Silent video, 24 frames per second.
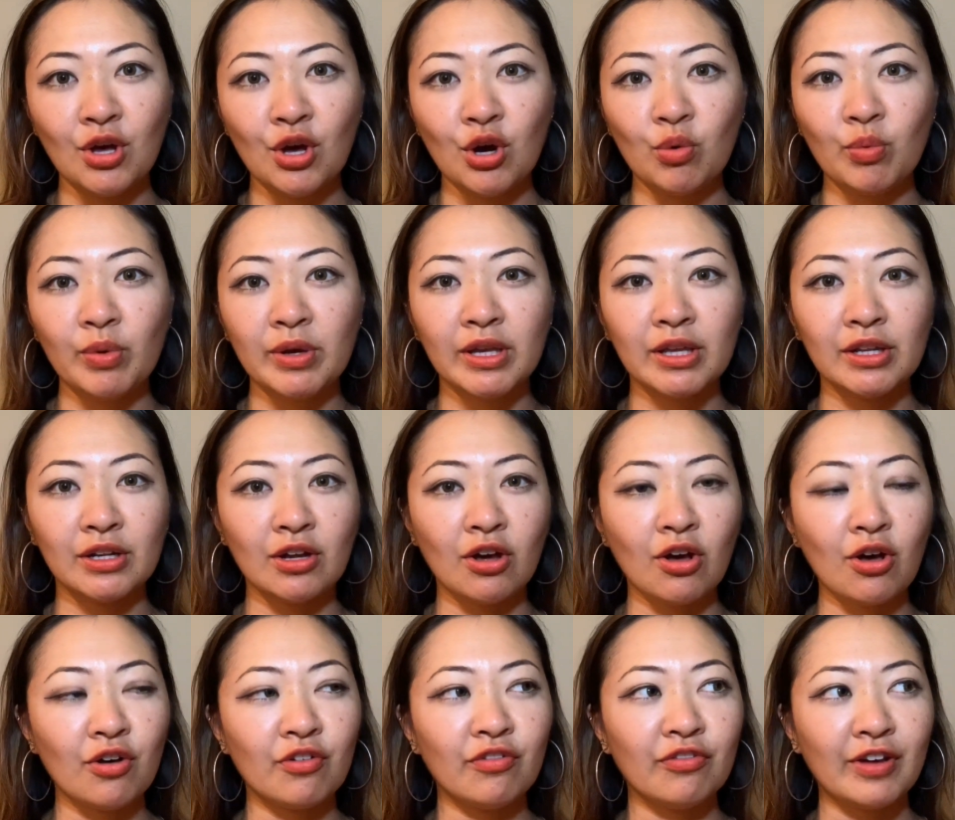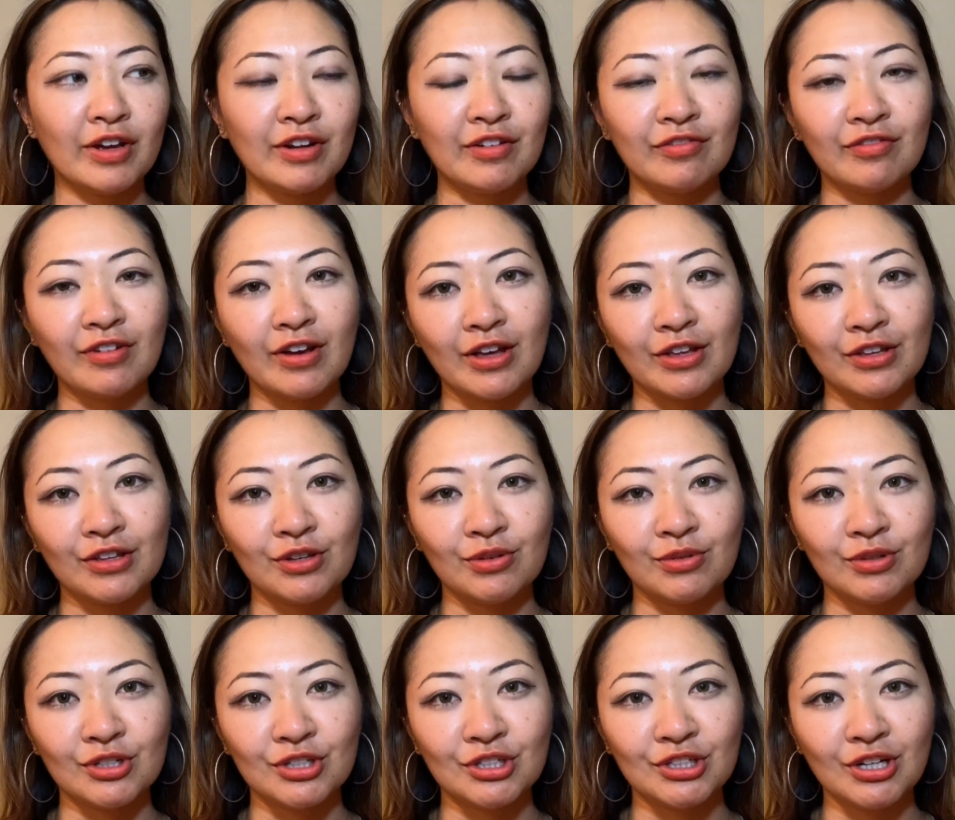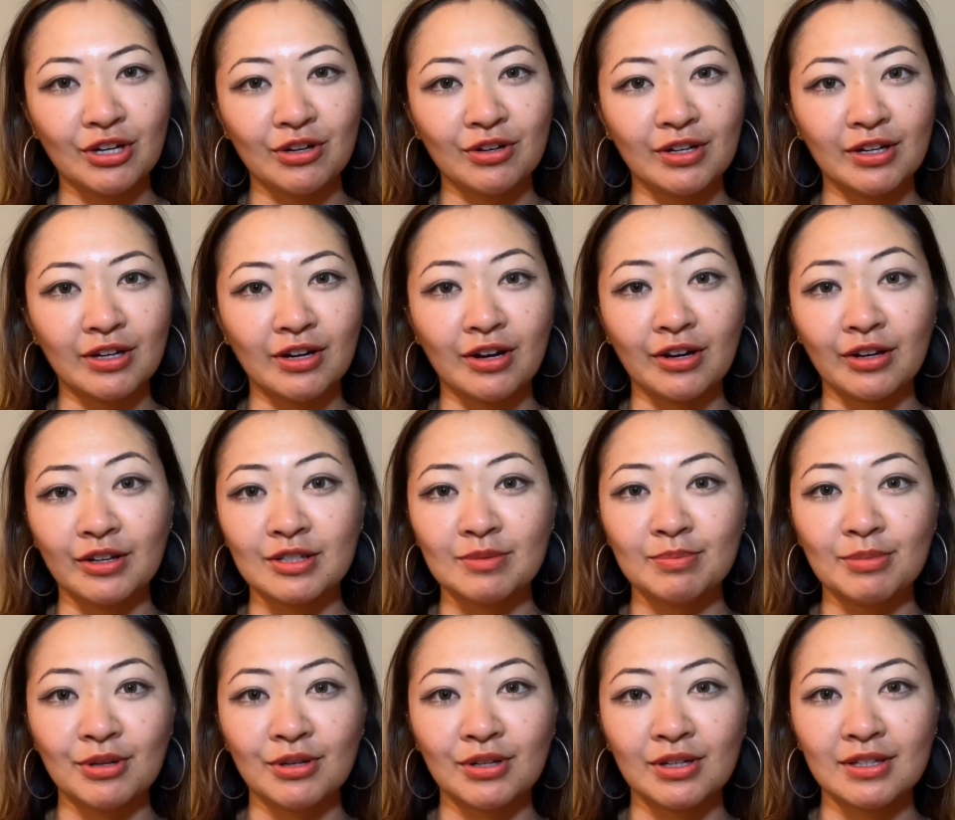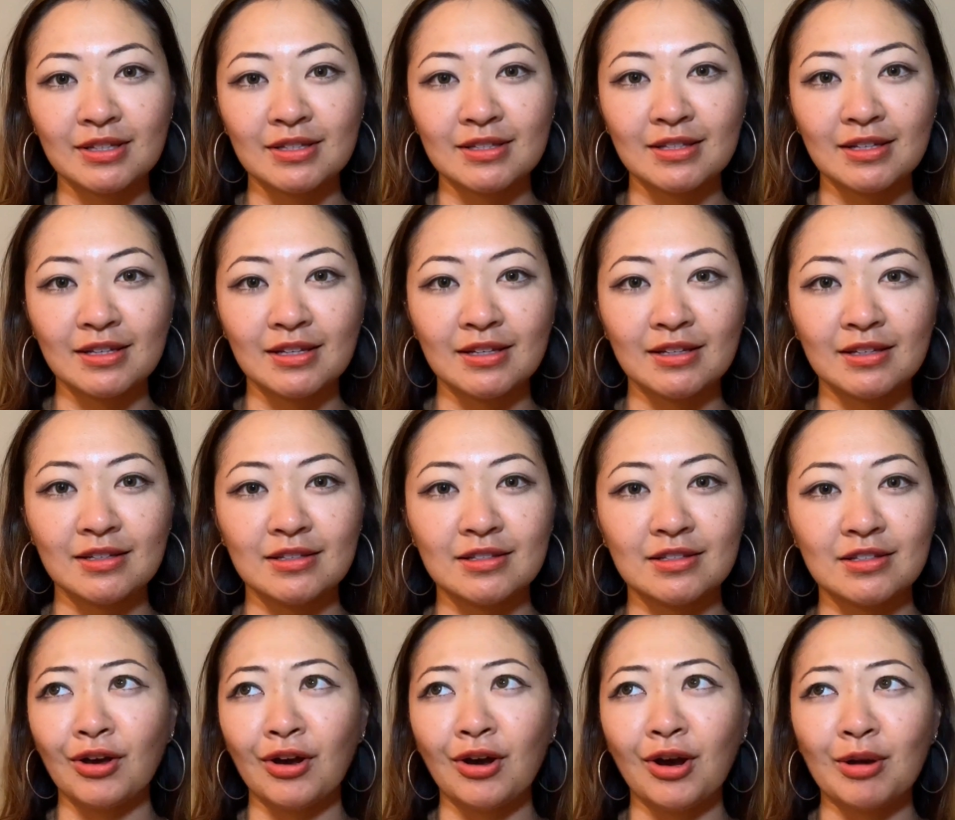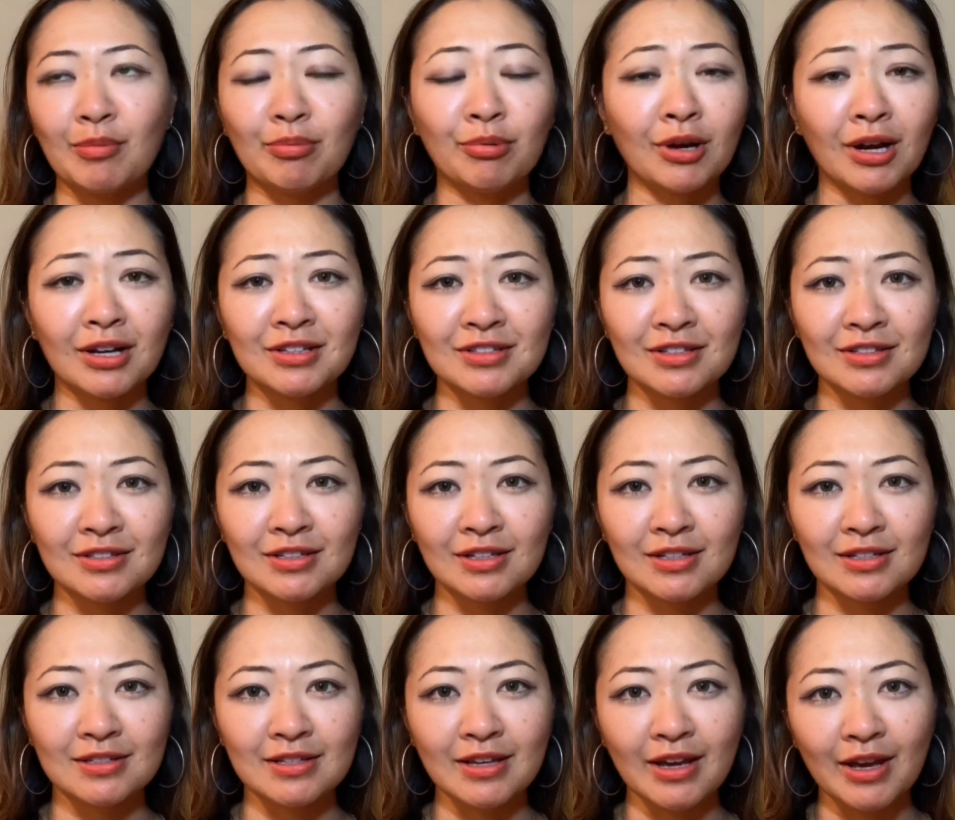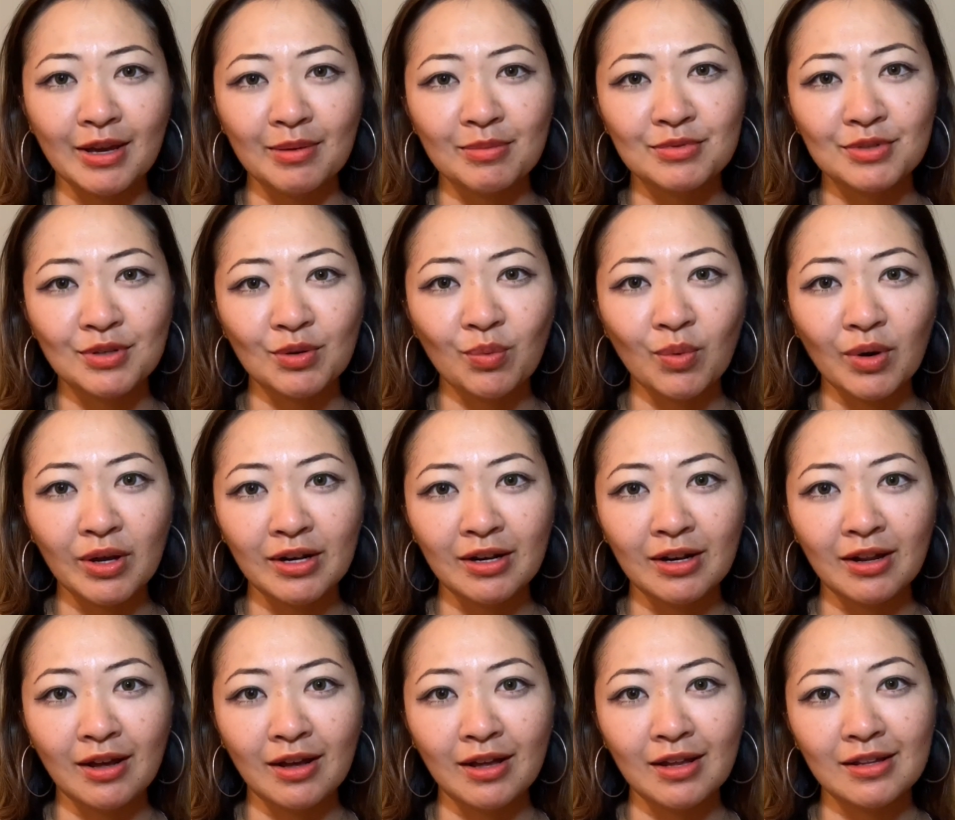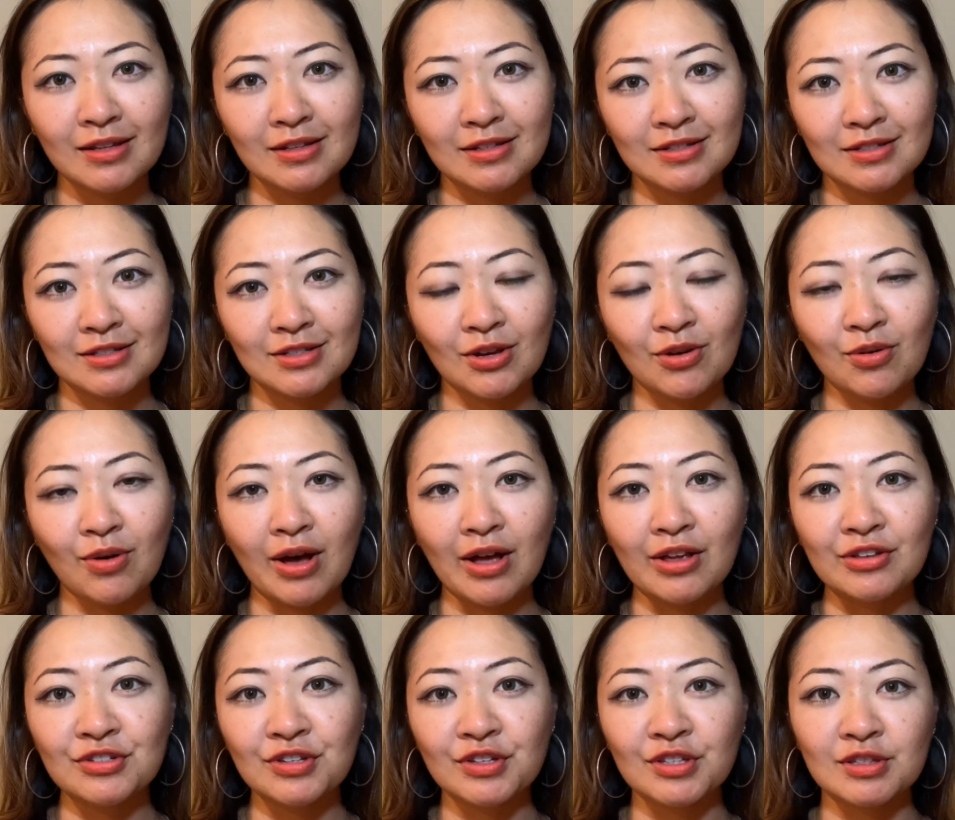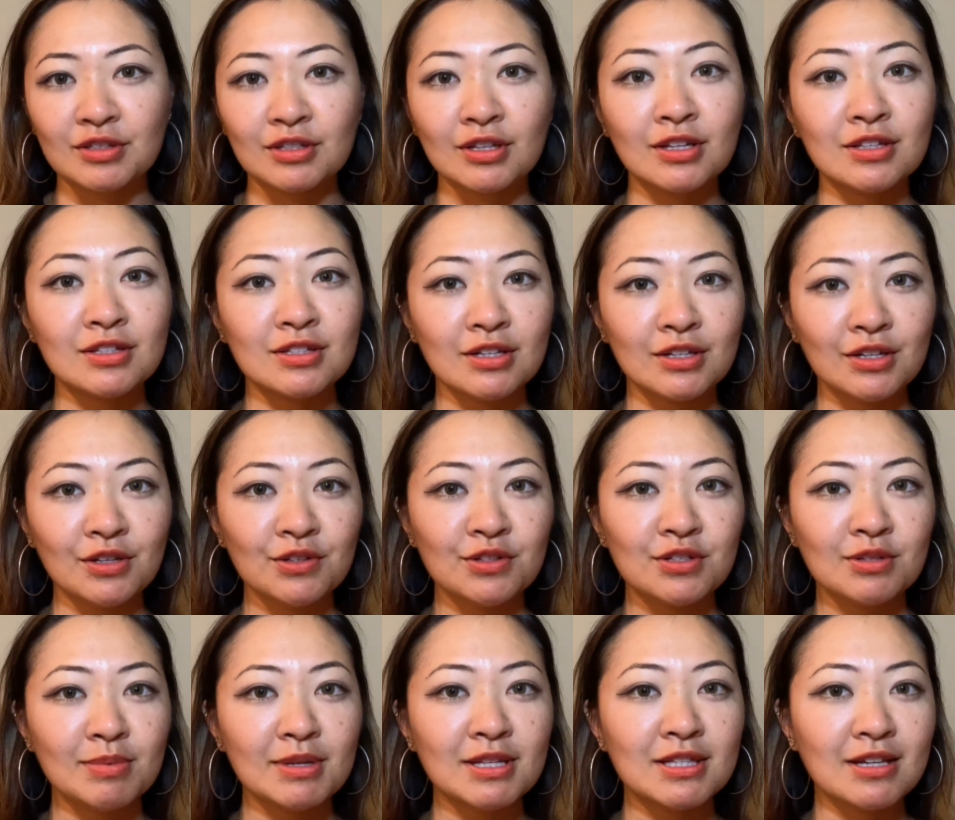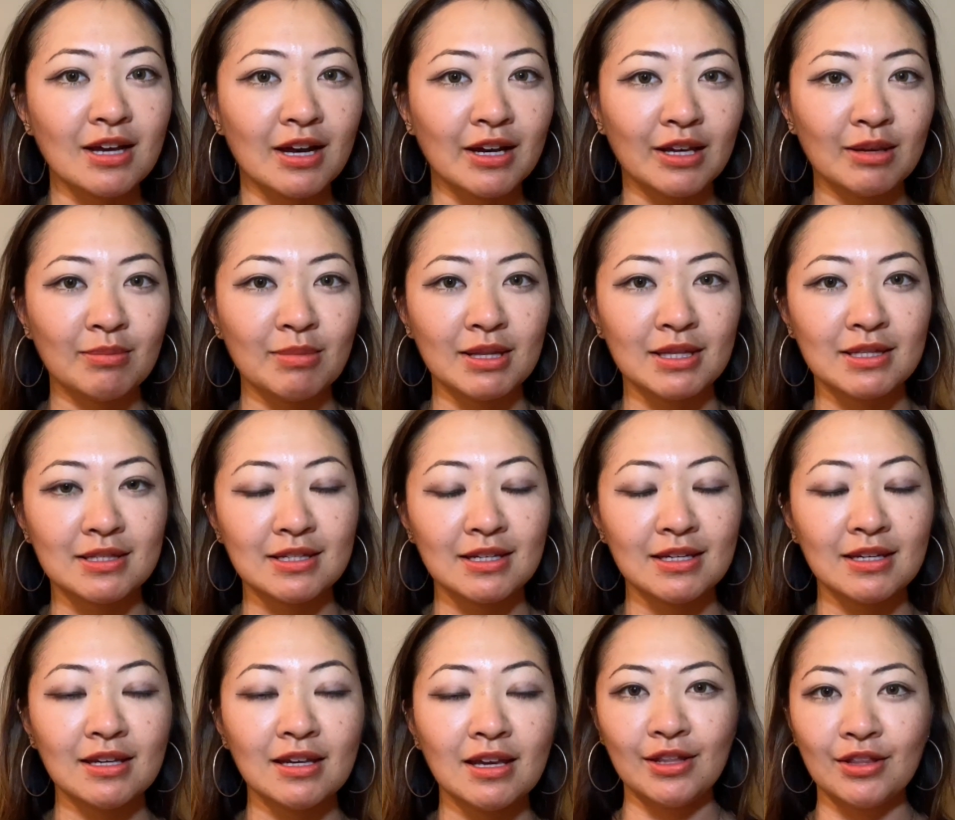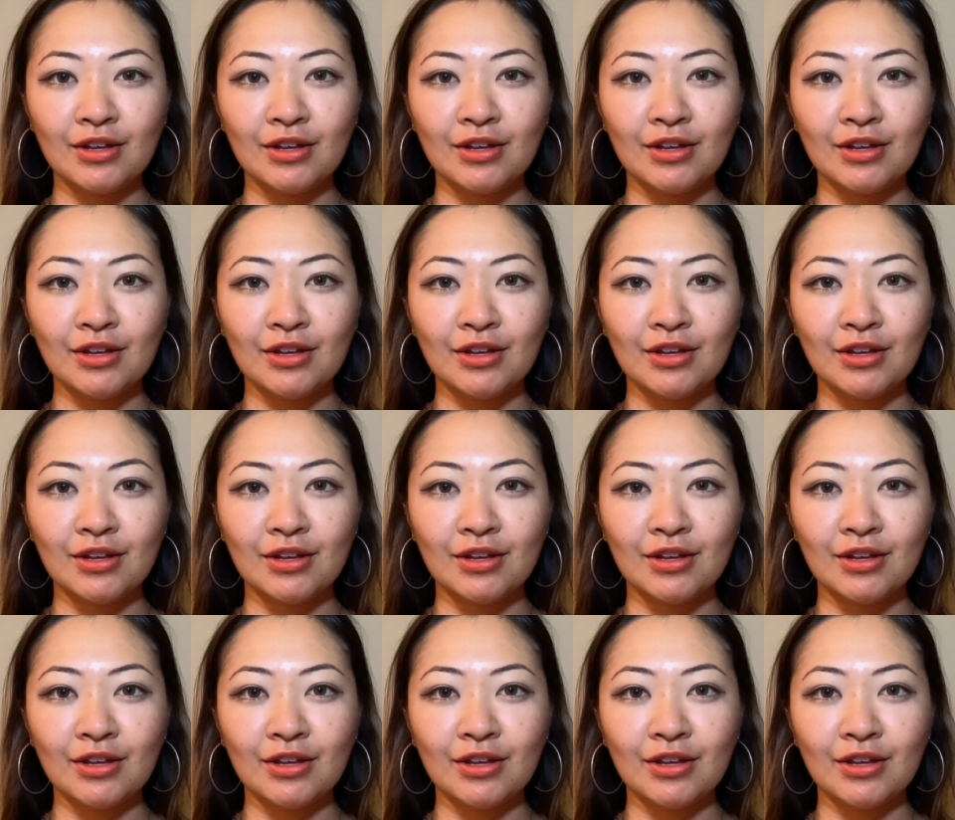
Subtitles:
We can all find value in sharing our experiences, our processing times and whatnot, so I'll just continue to be documenting.